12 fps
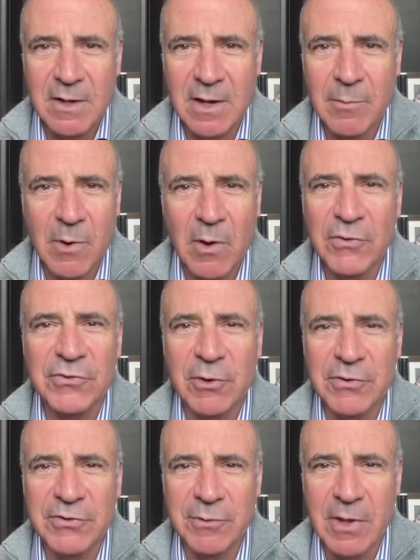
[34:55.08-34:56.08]
um, all
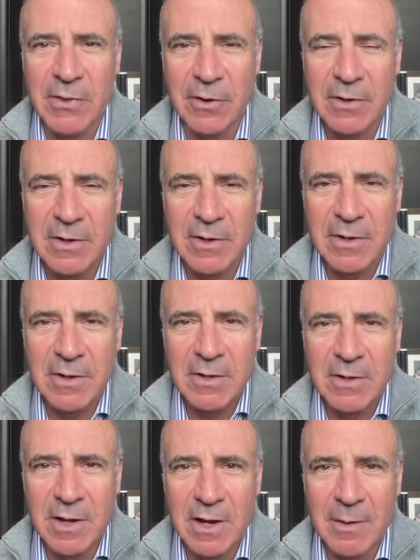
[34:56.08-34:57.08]
sorts of other
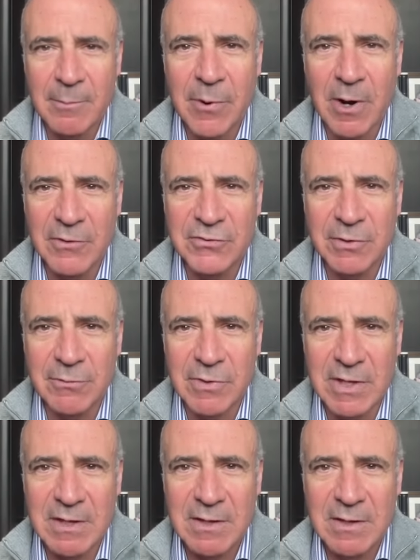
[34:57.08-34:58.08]
uh, parts of
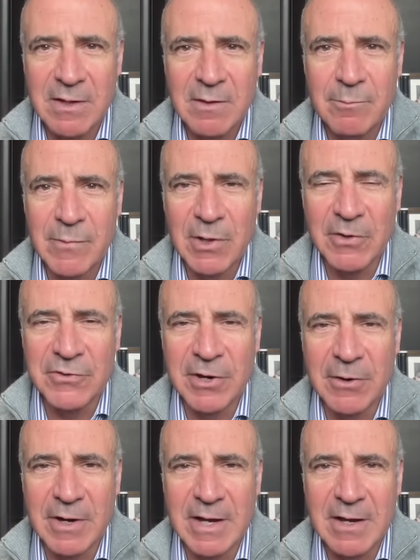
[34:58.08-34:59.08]
the
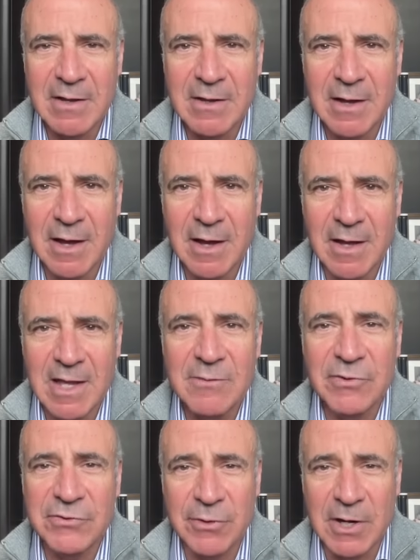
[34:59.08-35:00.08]
military uh,
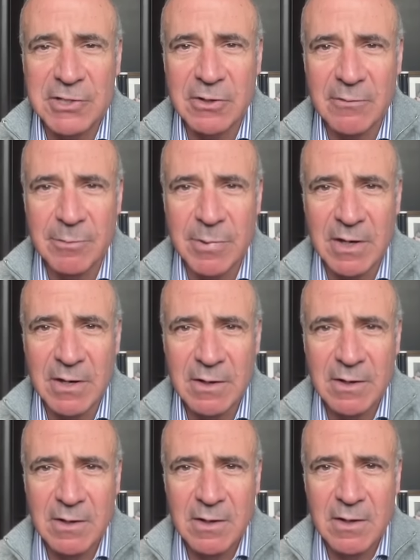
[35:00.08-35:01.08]
infrastructure have been
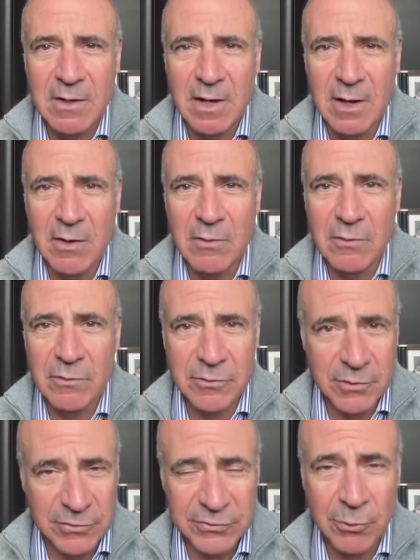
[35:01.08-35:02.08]
uh,
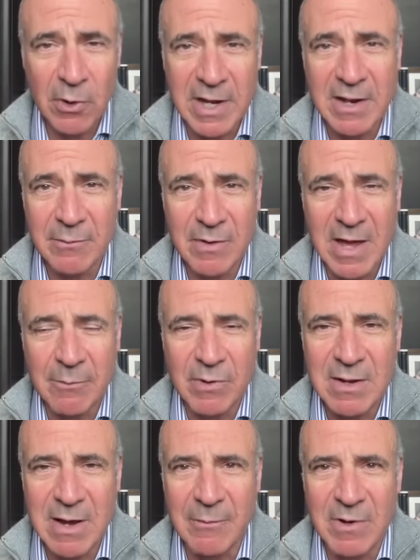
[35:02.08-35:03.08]
destroyed, and and
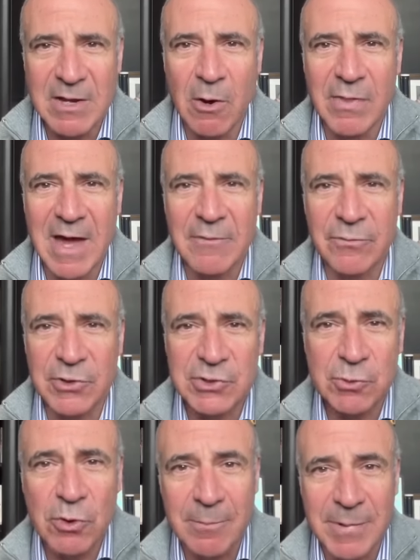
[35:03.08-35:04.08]
we and we know that for
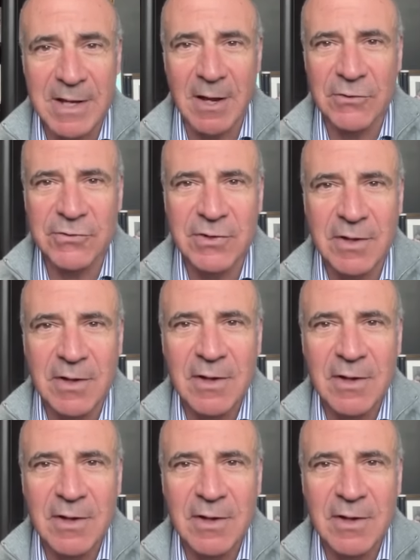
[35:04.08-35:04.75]
sure because